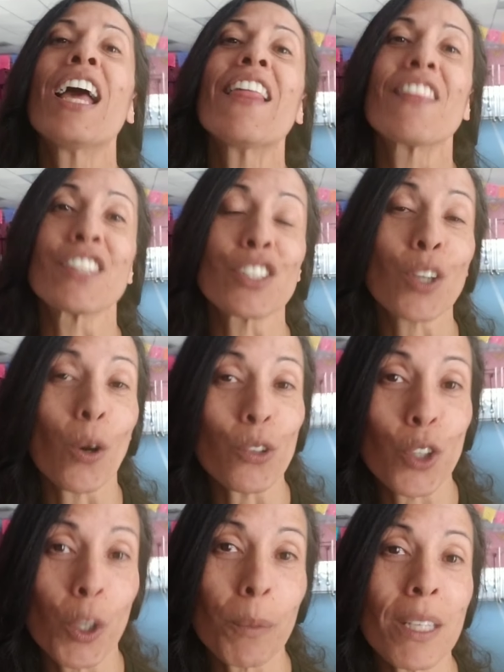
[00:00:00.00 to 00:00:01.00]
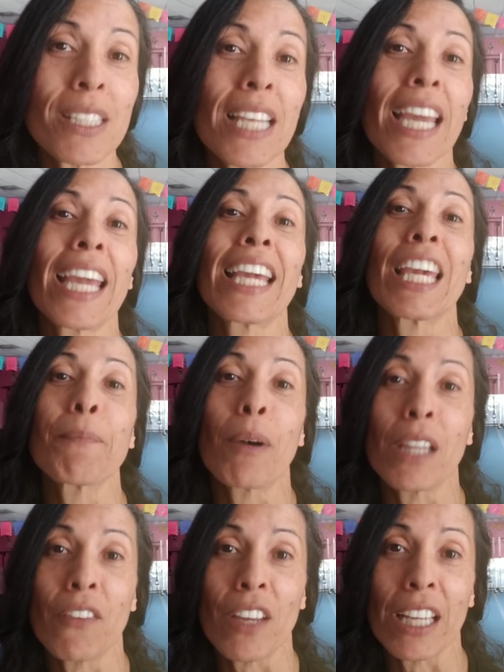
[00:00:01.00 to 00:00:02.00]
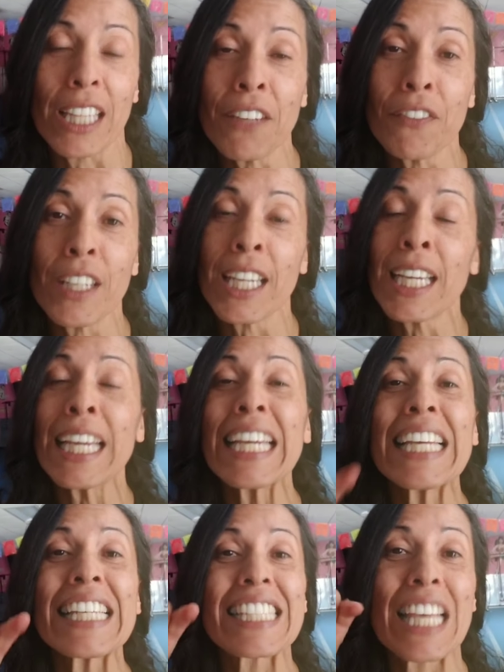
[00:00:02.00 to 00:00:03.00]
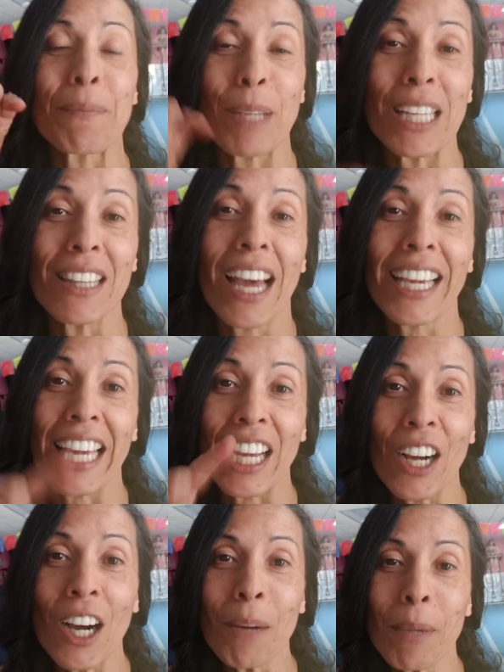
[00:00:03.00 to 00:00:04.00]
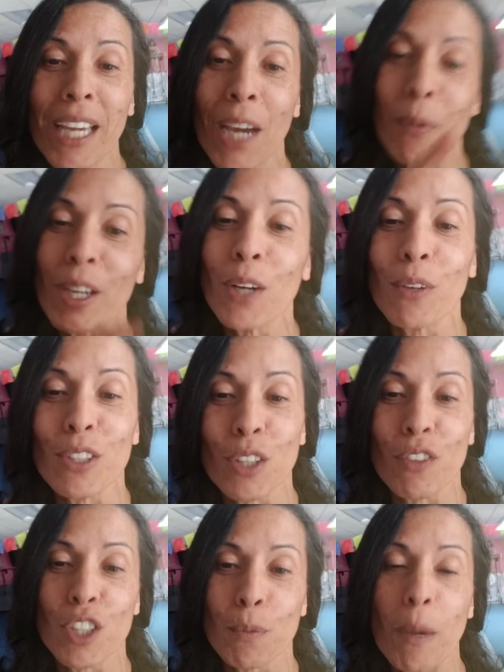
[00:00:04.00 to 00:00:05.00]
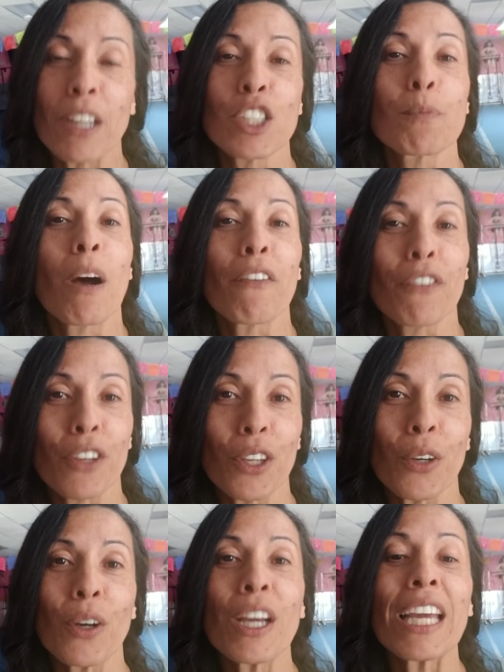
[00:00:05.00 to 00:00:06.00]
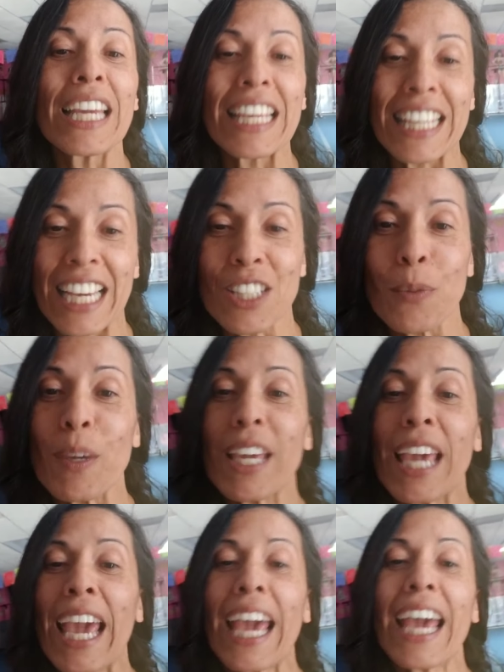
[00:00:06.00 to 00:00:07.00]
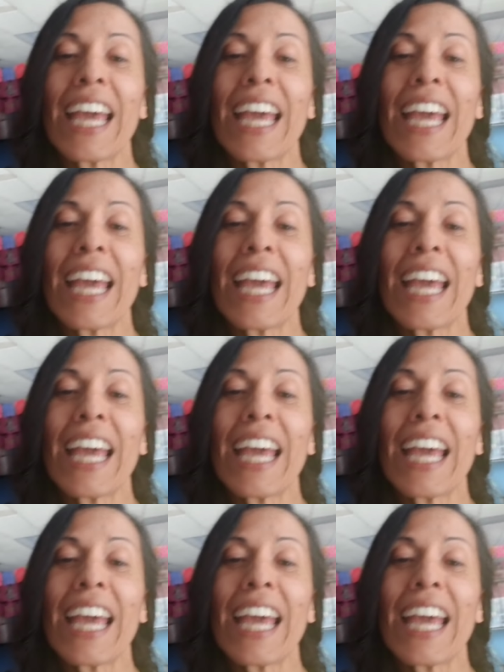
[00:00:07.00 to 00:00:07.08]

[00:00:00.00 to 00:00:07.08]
This is Coach Sherma saying keep on living and lifting. Simply like and comment, and we can reserve a spot for you. Yes, we can.